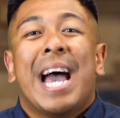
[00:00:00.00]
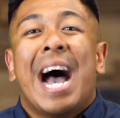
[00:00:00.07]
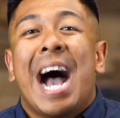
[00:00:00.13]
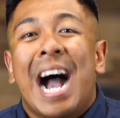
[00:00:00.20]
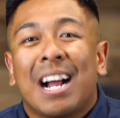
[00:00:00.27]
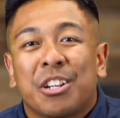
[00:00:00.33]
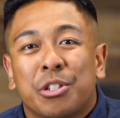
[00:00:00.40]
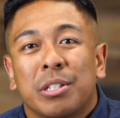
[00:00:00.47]

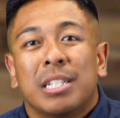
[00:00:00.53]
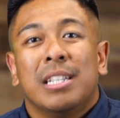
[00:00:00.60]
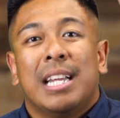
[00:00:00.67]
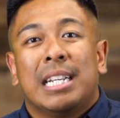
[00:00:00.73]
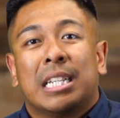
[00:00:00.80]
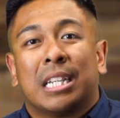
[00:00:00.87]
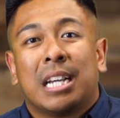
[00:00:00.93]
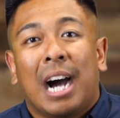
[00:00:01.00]
actually
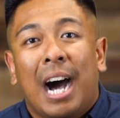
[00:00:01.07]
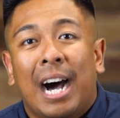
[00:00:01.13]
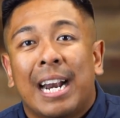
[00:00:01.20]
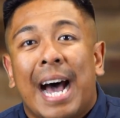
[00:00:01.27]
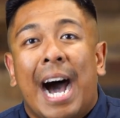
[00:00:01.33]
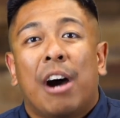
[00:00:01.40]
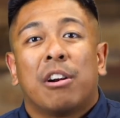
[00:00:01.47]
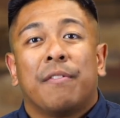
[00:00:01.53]
let God
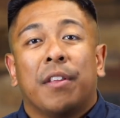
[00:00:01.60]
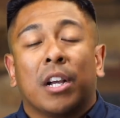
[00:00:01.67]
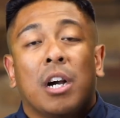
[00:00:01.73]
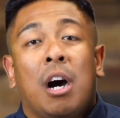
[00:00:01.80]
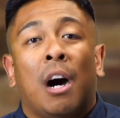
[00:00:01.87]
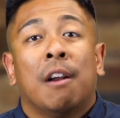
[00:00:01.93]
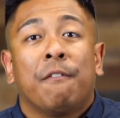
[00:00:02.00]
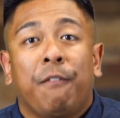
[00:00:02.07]
out of the
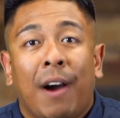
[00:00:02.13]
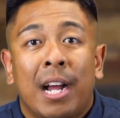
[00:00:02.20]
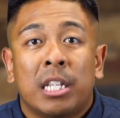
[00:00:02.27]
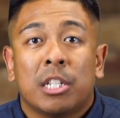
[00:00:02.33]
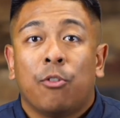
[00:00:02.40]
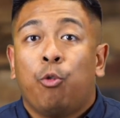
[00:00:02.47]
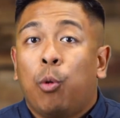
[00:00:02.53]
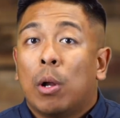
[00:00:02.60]
confines
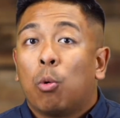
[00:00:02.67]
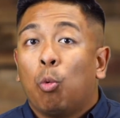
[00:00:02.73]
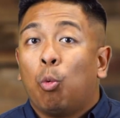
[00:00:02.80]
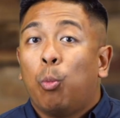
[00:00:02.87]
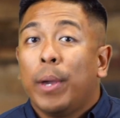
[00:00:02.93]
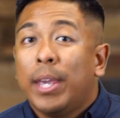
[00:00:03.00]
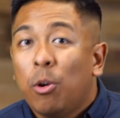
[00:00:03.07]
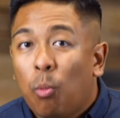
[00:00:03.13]
of what
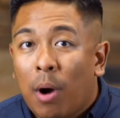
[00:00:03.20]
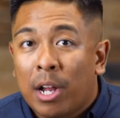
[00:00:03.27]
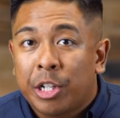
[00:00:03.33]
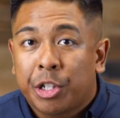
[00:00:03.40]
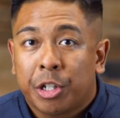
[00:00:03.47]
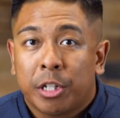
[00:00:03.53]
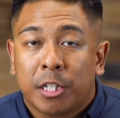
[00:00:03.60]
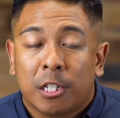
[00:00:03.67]
we want
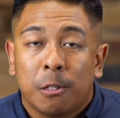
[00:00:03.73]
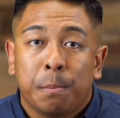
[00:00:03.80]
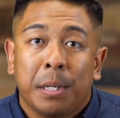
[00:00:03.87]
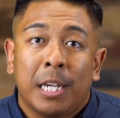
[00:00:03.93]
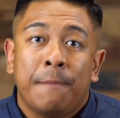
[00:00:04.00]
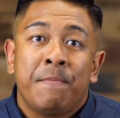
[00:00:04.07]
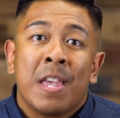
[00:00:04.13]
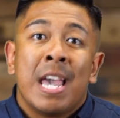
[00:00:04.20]
church to
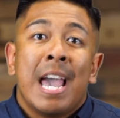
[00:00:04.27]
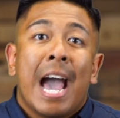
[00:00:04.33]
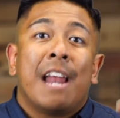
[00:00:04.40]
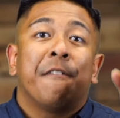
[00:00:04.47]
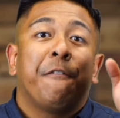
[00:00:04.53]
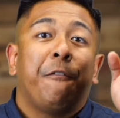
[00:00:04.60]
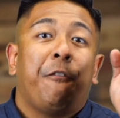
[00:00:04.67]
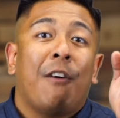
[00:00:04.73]
be
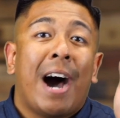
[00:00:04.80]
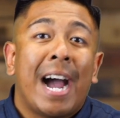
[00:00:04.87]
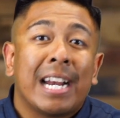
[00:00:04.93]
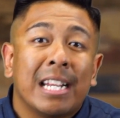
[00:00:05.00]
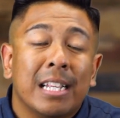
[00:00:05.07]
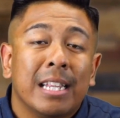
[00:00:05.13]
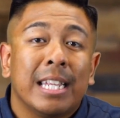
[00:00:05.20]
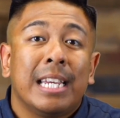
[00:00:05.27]
and
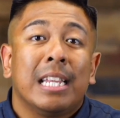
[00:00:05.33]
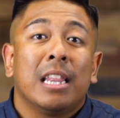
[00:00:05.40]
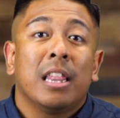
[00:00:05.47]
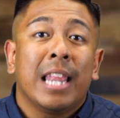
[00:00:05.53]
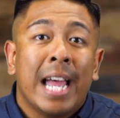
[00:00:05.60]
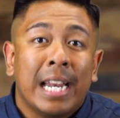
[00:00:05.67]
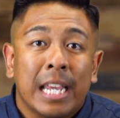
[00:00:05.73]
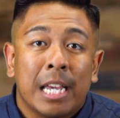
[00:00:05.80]
finally
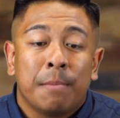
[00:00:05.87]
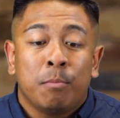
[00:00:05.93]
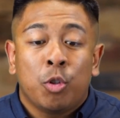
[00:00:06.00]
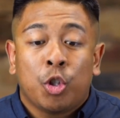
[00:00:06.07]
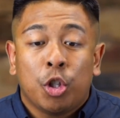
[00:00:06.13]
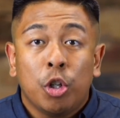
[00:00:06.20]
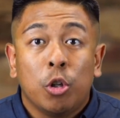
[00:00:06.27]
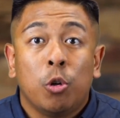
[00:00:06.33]
let Him
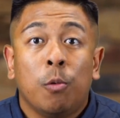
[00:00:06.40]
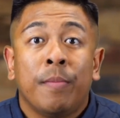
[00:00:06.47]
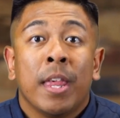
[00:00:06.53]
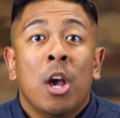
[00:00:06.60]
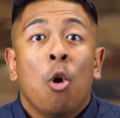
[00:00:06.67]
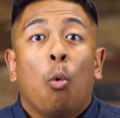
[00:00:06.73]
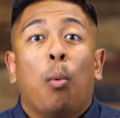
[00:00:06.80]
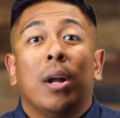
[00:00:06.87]
do
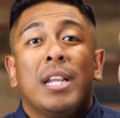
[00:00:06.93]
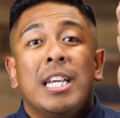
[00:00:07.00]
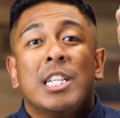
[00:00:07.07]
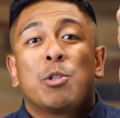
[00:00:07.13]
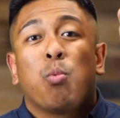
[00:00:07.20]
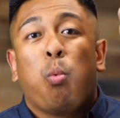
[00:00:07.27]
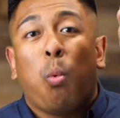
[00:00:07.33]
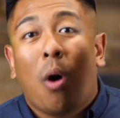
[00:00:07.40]
what
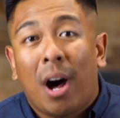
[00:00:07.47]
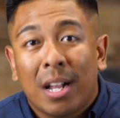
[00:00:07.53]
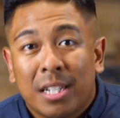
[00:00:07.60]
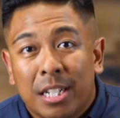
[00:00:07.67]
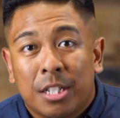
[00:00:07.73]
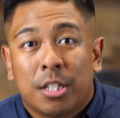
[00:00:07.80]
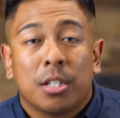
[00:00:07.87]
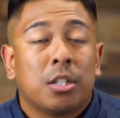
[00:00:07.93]
He's
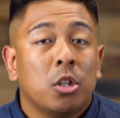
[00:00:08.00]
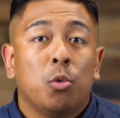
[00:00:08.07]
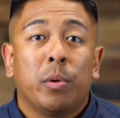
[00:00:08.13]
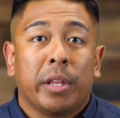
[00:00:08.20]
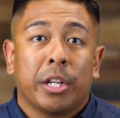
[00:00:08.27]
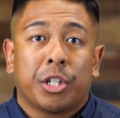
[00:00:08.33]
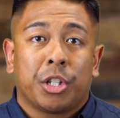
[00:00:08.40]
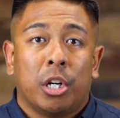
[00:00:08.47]
wanted to do
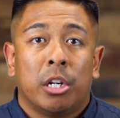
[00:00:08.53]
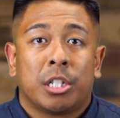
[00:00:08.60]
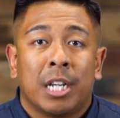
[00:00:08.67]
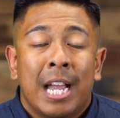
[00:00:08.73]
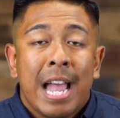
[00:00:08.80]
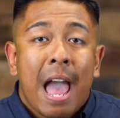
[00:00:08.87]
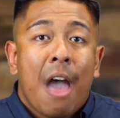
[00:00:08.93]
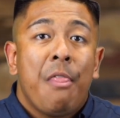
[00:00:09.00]
with the church?
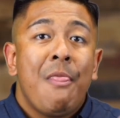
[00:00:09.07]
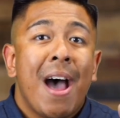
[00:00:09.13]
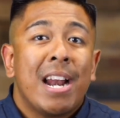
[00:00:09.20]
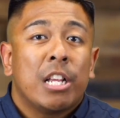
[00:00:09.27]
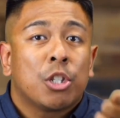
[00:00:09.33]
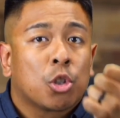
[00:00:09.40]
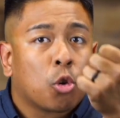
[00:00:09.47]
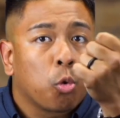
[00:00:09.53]
And that
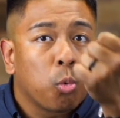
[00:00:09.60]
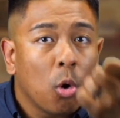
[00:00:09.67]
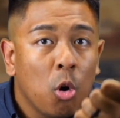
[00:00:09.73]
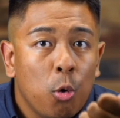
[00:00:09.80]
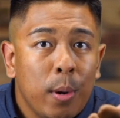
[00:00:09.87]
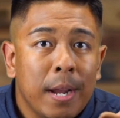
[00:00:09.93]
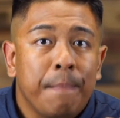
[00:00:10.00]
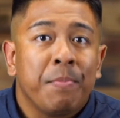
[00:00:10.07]
is
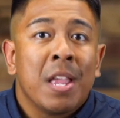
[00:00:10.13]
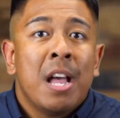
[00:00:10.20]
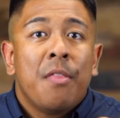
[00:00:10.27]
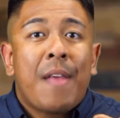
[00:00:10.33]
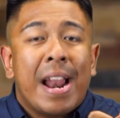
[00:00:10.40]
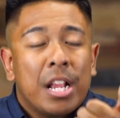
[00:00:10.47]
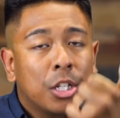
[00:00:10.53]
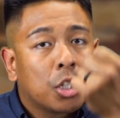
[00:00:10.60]
grow it,
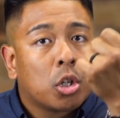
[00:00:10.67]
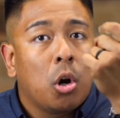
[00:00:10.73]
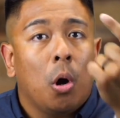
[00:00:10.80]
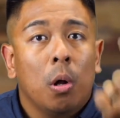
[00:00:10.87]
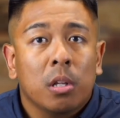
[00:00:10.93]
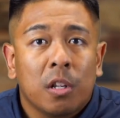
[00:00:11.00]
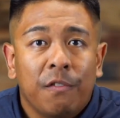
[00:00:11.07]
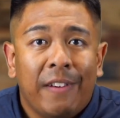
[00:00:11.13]
that is
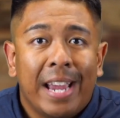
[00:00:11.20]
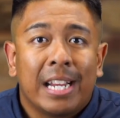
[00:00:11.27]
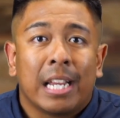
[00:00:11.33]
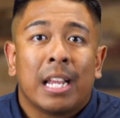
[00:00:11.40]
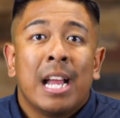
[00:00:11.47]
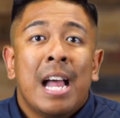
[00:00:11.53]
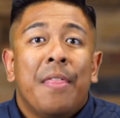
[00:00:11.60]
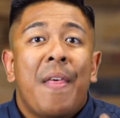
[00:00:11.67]
cultivate
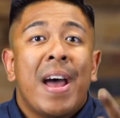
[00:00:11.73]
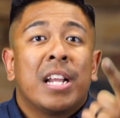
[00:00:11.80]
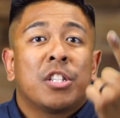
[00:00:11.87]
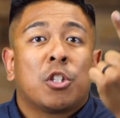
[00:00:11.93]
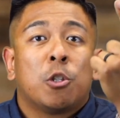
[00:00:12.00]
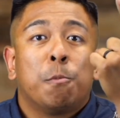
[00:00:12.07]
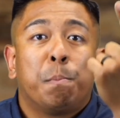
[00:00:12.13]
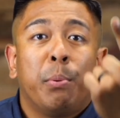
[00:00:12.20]
it, that is
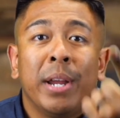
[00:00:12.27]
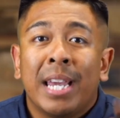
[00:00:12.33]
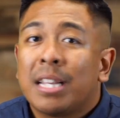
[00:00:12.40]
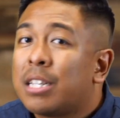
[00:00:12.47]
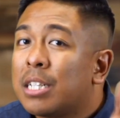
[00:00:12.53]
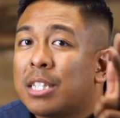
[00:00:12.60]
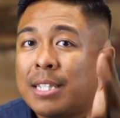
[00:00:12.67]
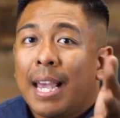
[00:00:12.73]
to bring it,
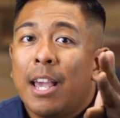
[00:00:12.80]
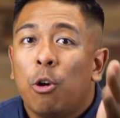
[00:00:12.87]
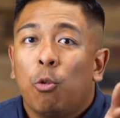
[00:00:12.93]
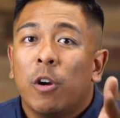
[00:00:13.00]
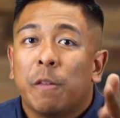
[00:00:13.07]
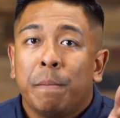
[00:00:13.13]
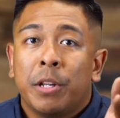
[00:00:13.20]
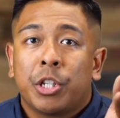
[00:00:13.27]
to say it
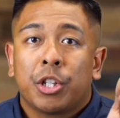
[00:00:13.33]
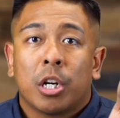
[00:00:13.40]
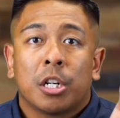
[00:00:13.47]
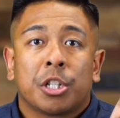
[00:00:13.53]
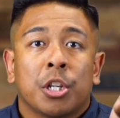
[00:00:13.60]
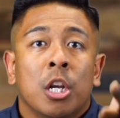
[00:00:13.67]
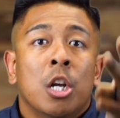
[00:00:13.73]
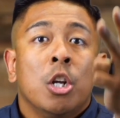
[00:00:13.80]
with me,
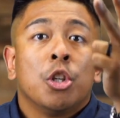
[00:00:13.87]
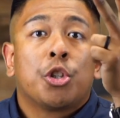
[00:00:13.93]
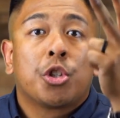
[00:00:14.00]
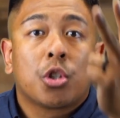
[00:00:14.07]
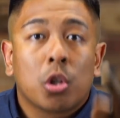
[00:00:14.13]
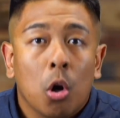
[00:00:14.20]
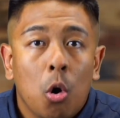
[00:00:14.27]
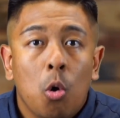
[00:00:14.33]
church,
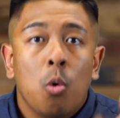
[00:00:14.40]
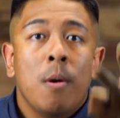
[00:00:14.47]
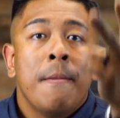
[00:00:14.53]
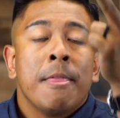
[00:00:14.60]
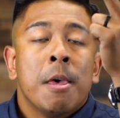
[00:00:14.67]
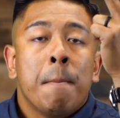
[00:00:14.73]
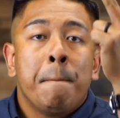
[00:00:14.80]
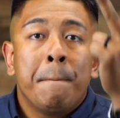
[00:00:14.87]
so
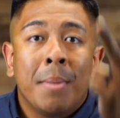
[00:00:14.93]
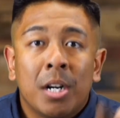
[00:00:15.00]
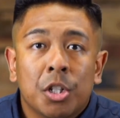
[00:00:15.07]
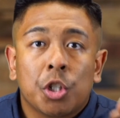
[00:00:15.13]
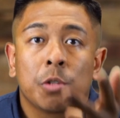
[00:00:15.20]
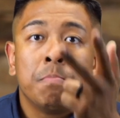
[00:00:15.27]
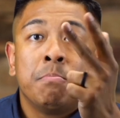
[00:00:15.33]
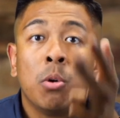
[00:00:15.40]

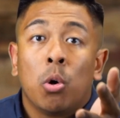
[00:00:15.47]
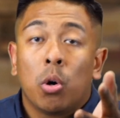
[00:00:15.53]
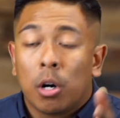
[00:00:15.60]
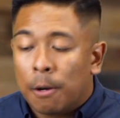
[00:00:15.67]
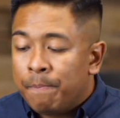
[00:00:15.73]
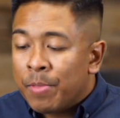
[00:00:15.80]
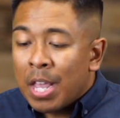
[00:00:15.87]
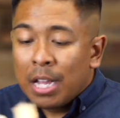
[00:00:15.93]
much
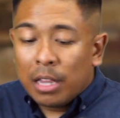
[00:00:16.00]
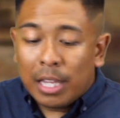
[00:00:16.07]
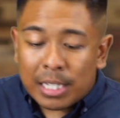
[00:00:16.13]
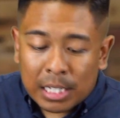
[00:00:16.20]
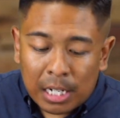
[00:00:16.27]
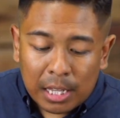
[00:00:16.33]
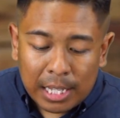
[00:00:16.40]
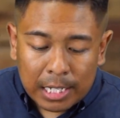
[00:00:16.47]
more.
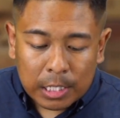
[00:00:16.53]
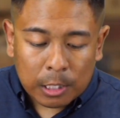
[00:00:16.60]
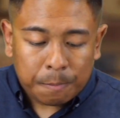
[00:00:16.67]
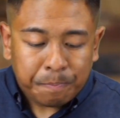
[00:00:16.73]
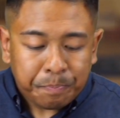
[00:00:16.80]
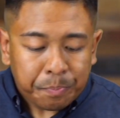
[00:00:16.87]
Listen to this.